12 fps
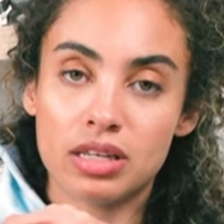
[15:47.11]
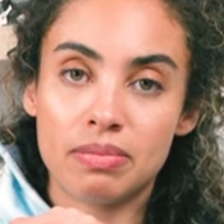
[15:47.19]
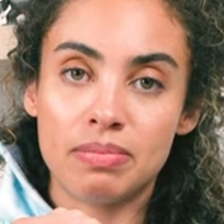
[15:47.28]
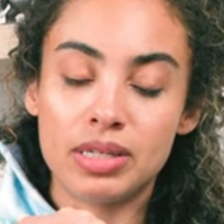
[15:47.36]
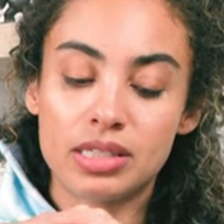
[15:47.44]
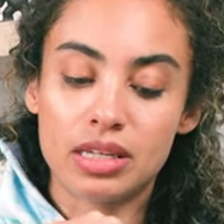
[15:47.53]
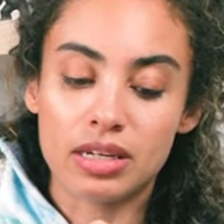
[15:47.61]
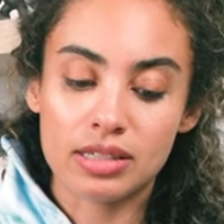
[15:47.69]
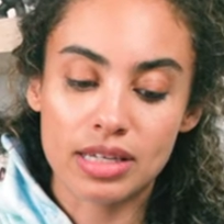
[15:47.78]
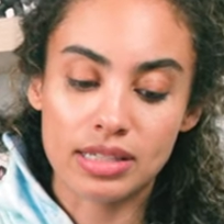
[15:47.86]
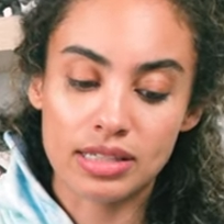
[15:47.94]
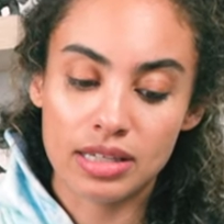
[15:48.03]
that I'm missing
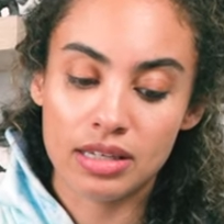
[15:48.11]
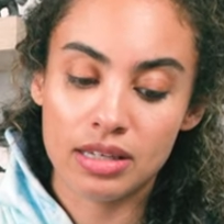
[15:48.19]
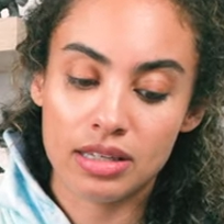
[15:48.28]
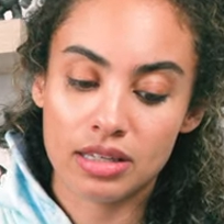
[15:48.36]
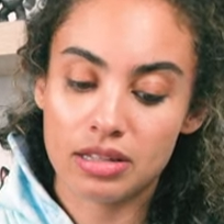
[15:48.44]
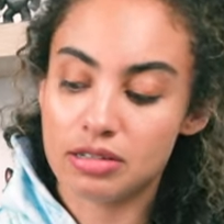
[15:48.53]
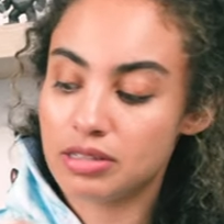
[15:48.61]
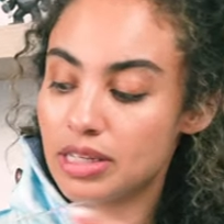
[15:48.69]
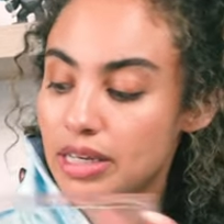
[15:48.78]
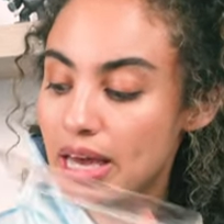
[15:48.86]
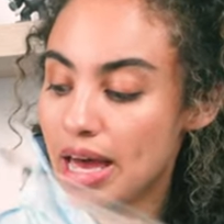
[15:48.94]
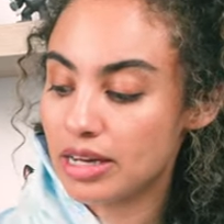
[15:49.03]
because I see that there's like